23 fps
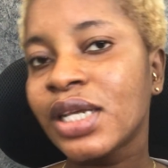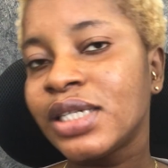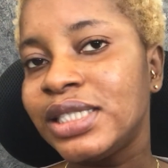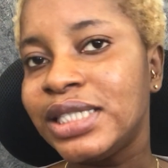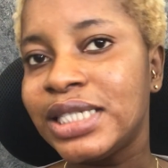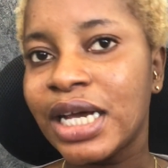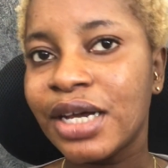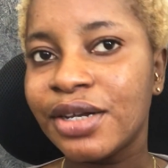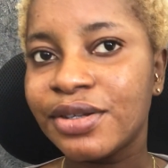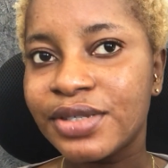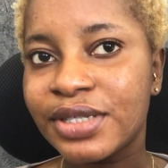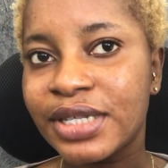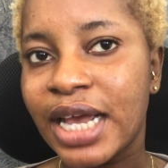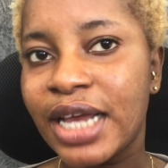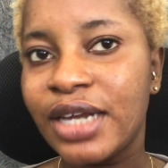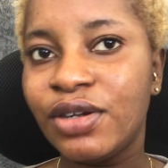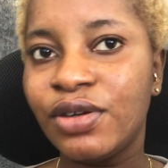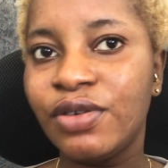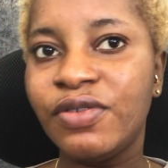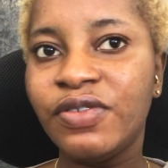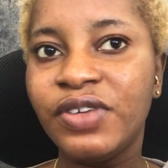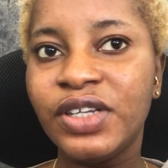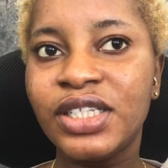downside
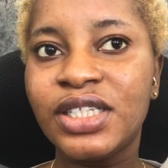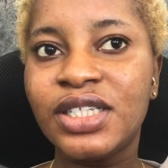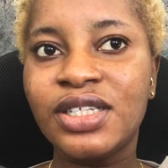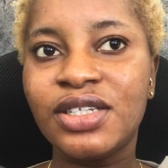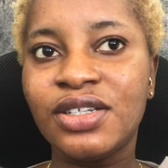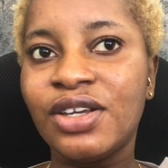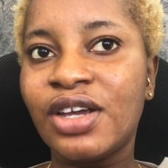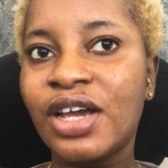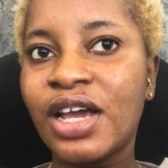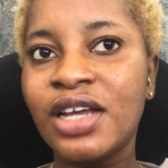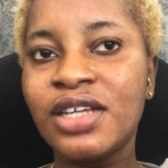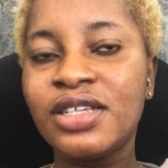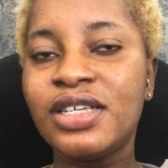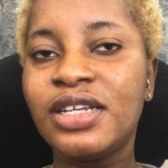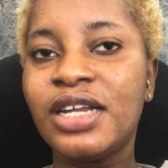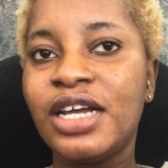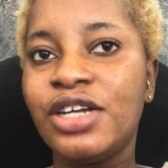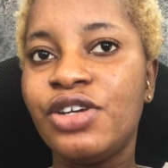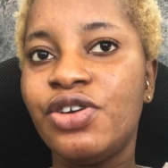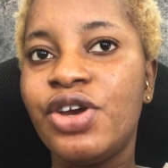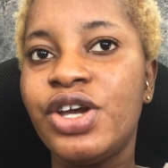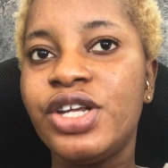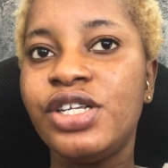of it. You can't say that
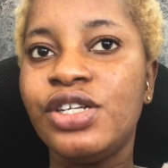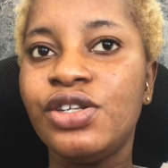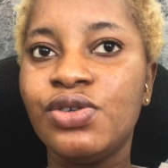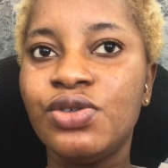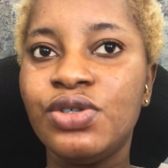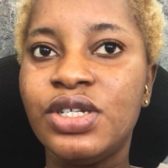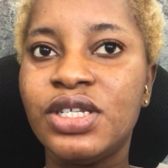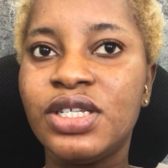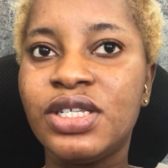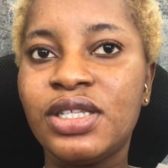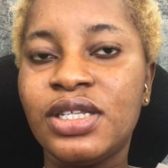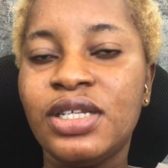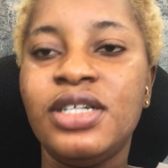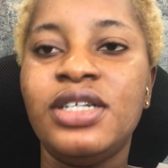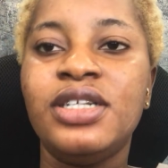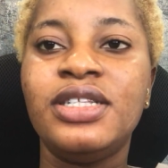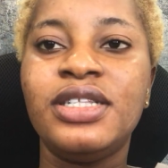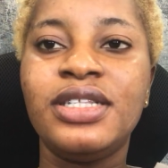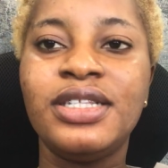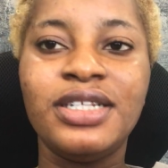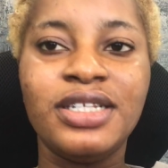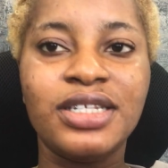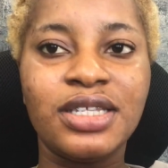you already know this thing.
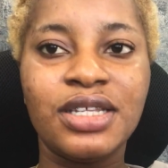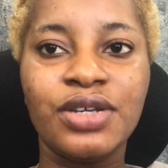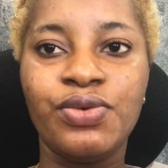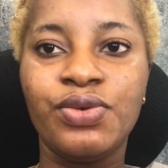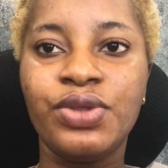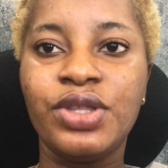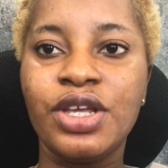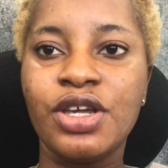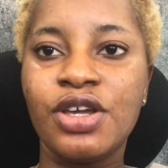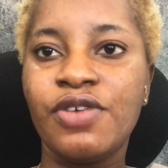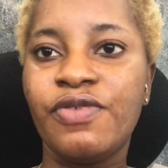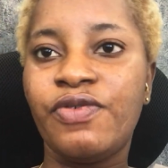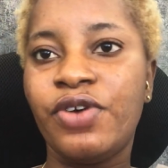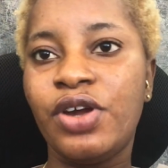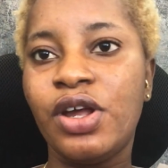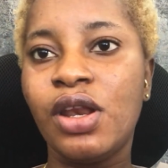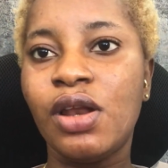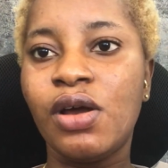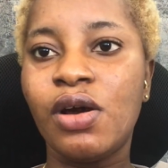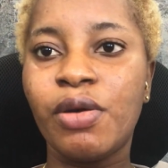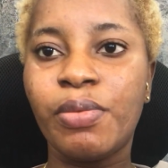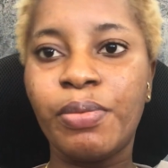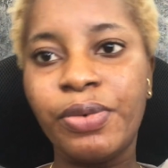This thing will take you for a
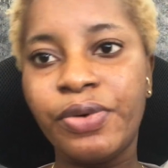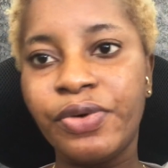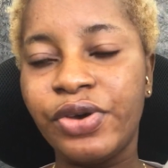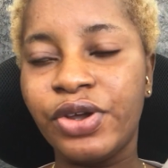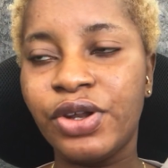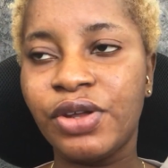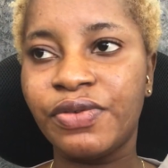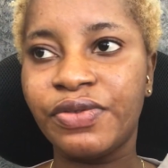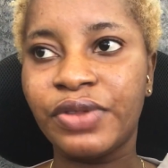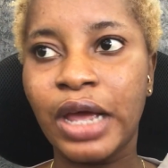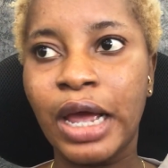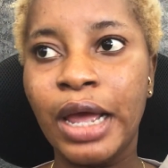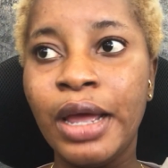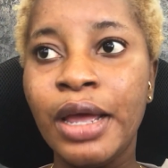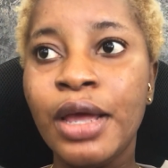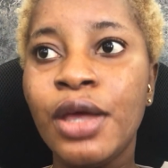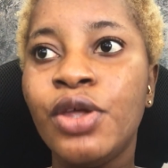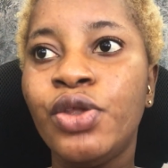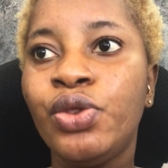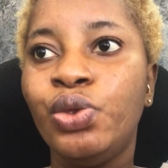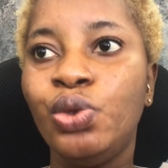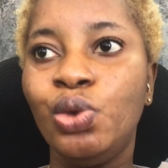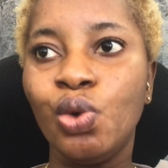long period of time.
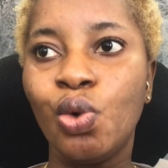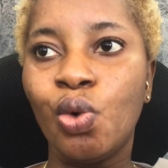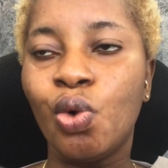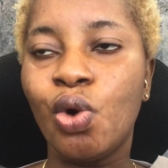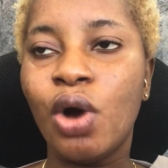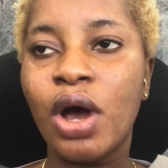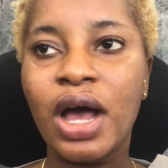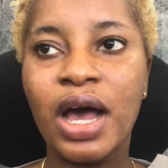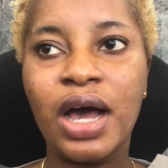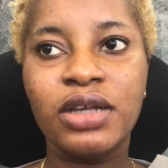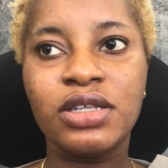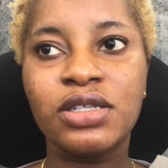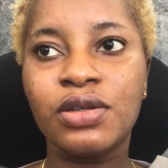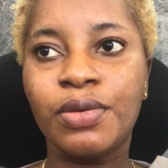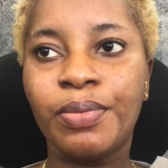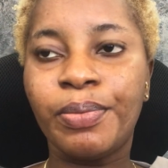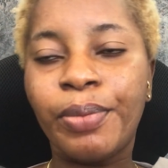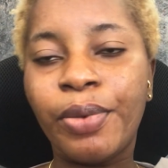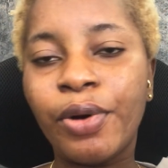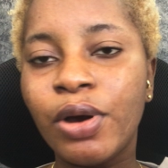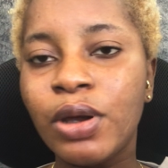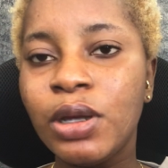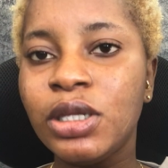No, at some
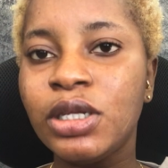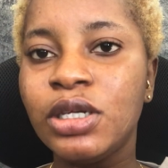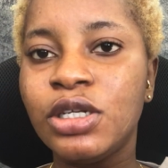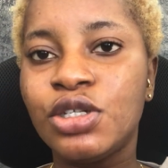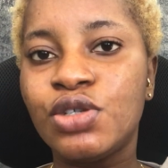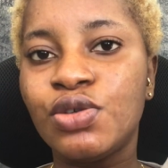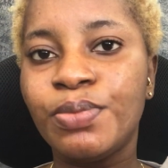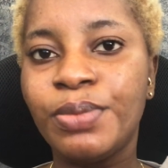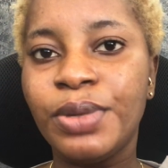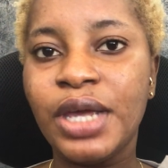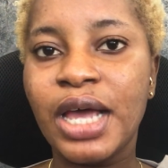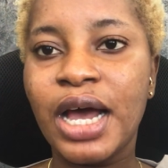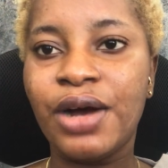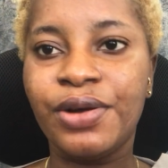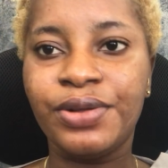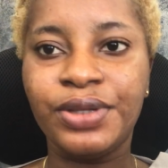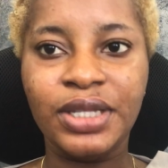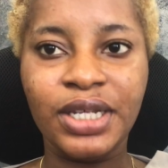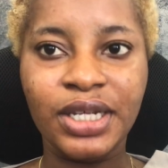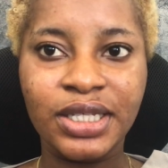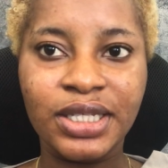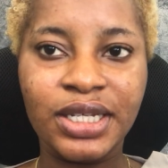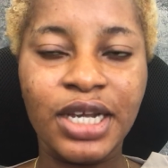point it will be
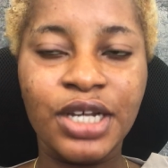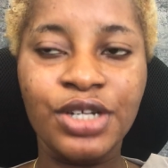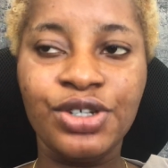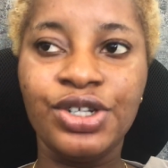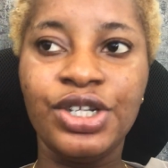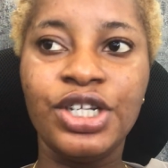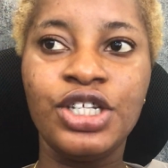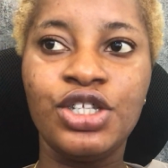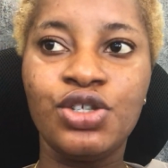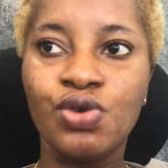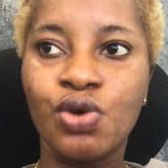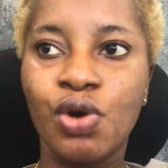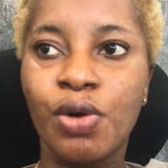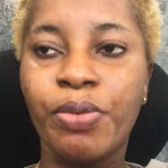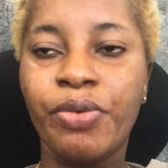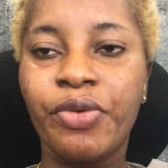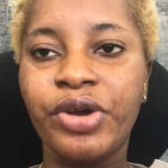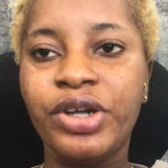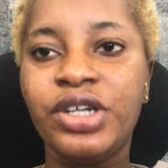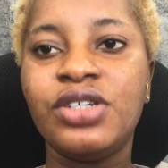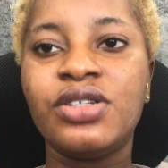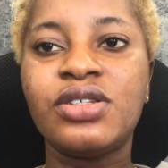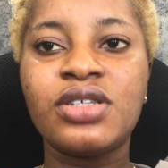outdated. You need to
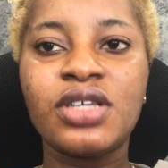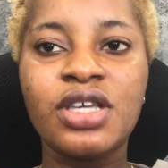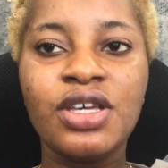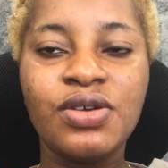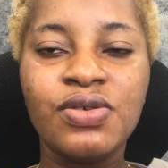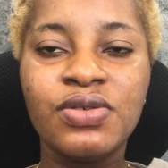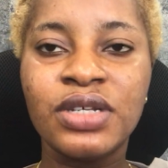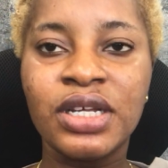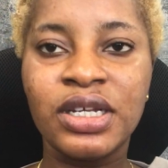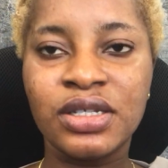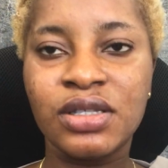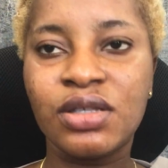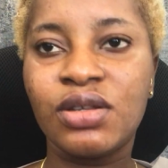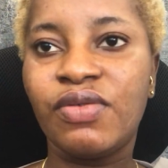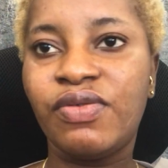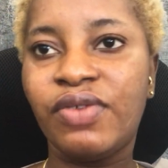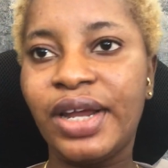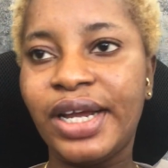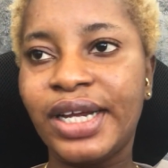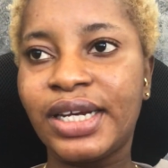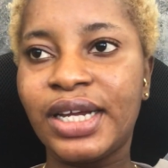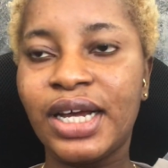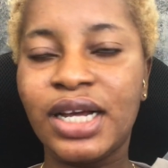upgrade your skills and stuff
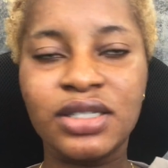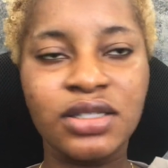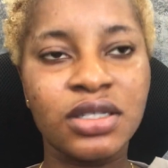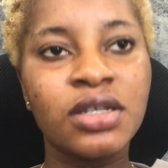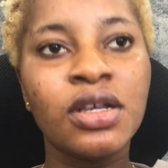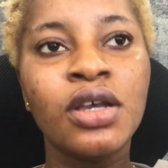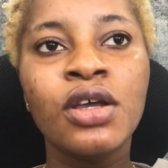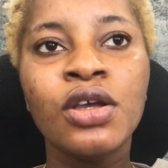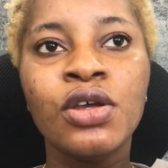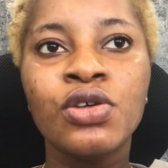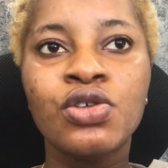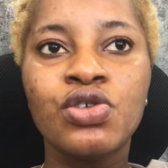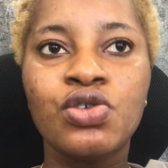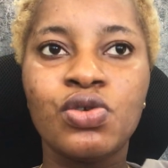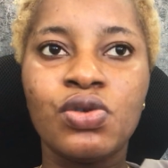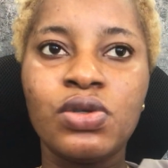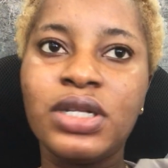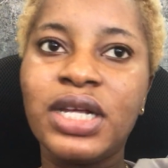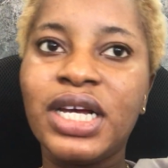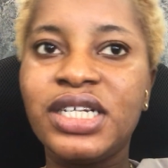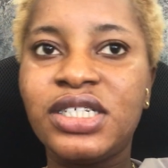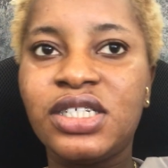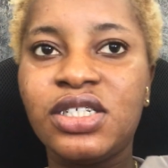like that. So
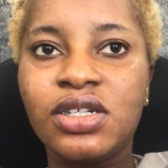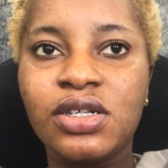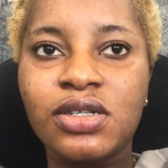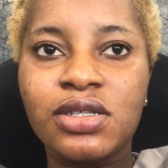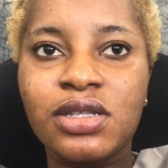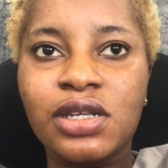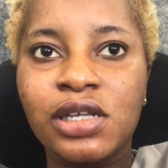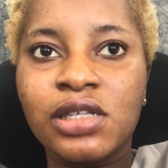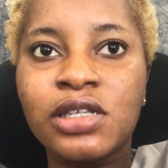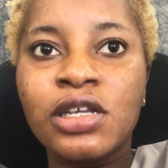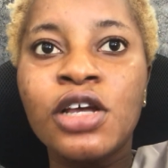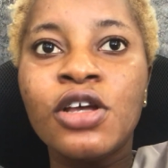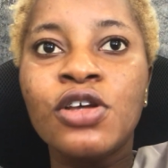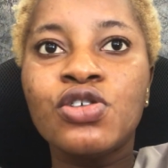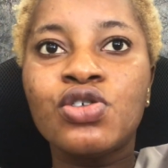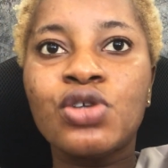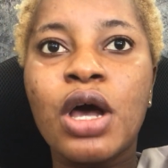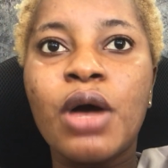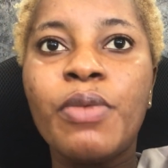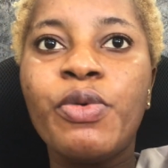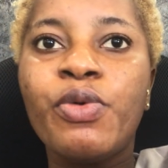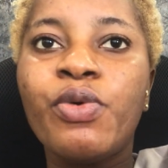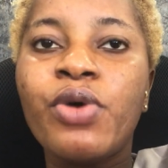that's just it. So
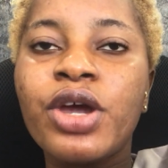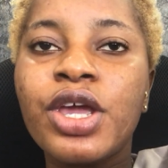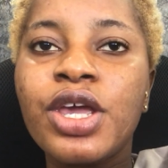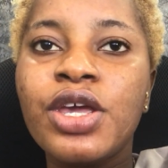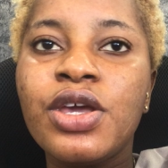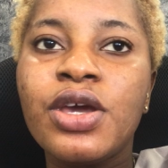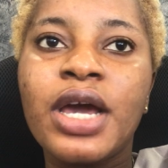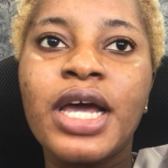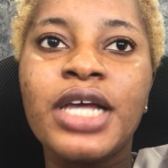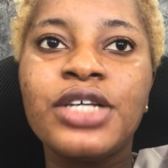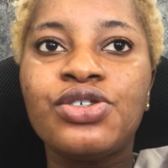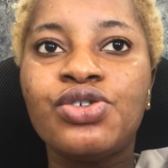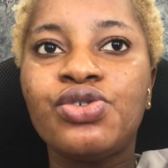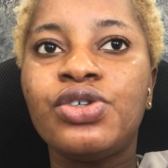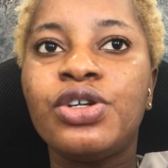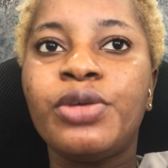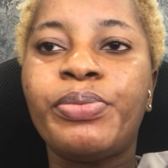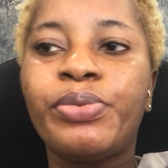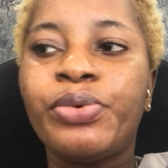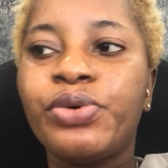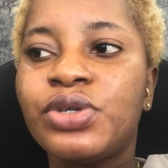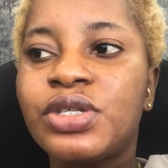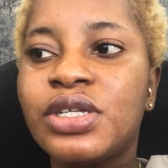I'll be walking you guys through the
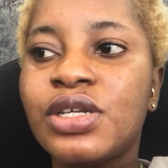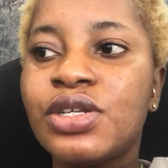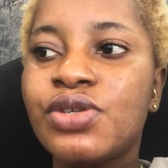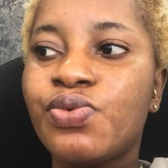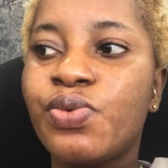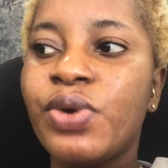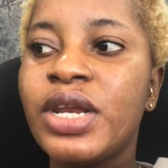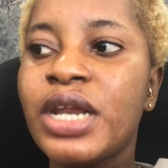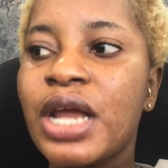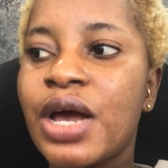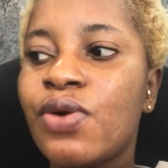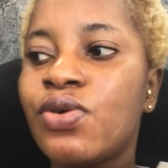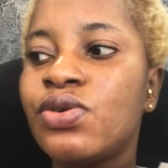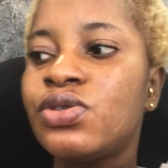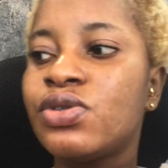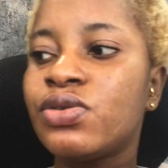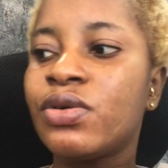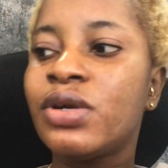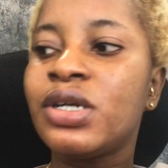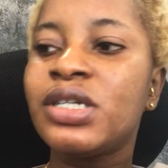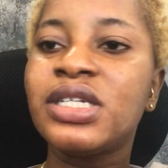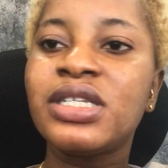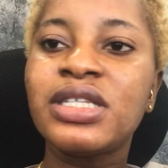process when I want to
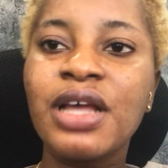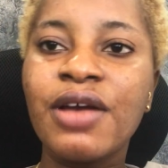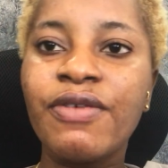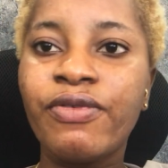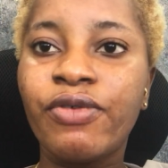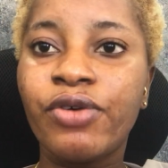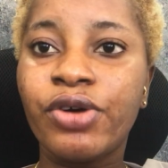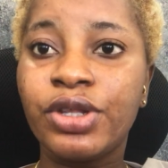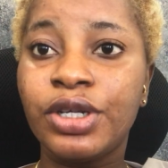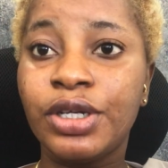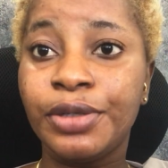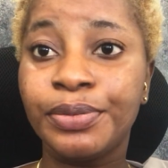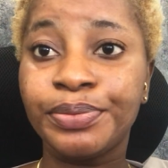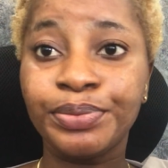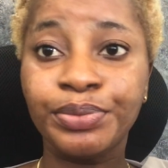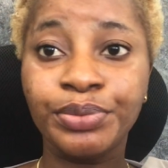register for the